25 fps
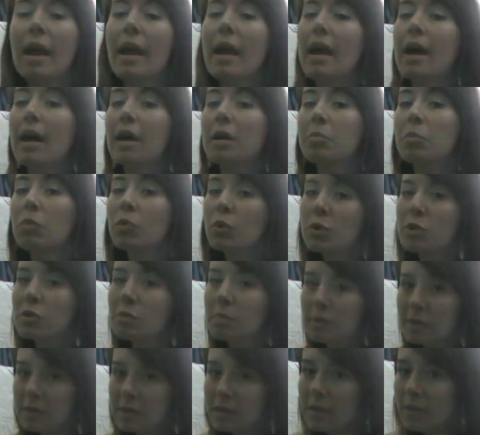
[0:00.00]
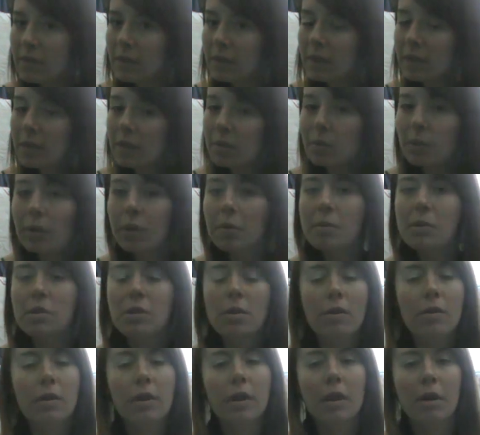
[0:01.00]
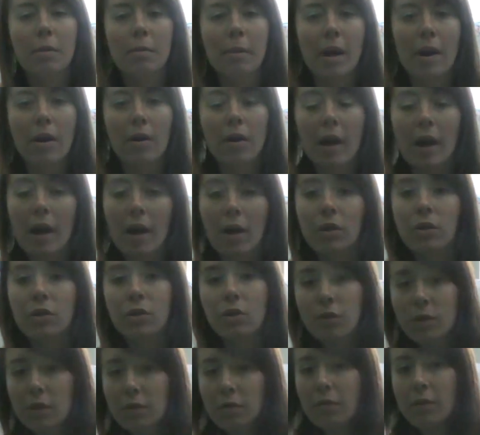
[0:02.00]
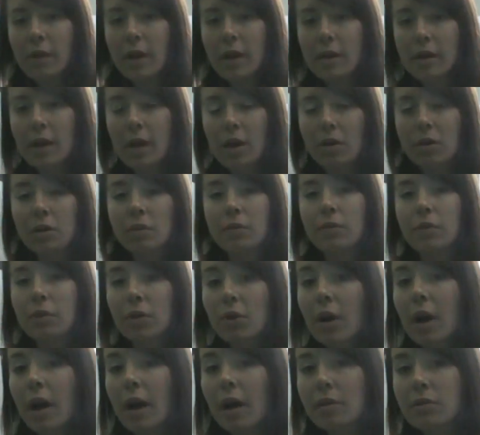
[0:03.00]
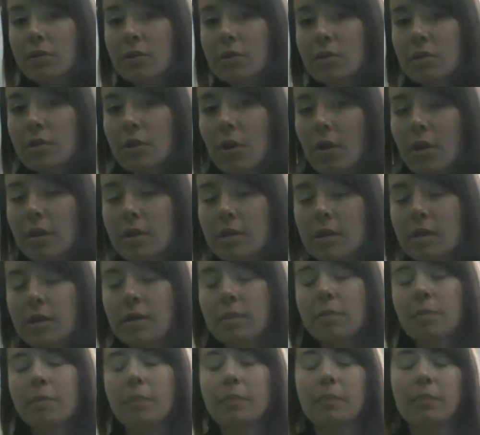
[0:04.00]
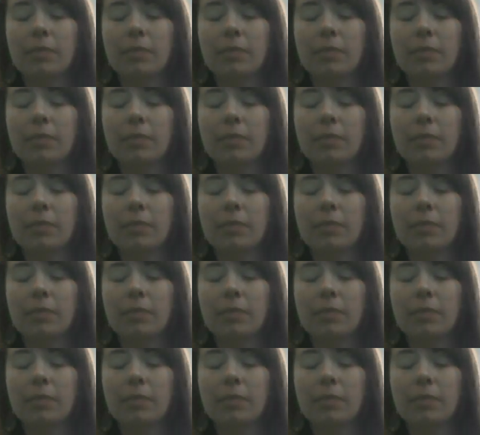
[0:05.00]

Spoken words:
And more specifically, we're going to be talking about how you can find out if your house is haunted.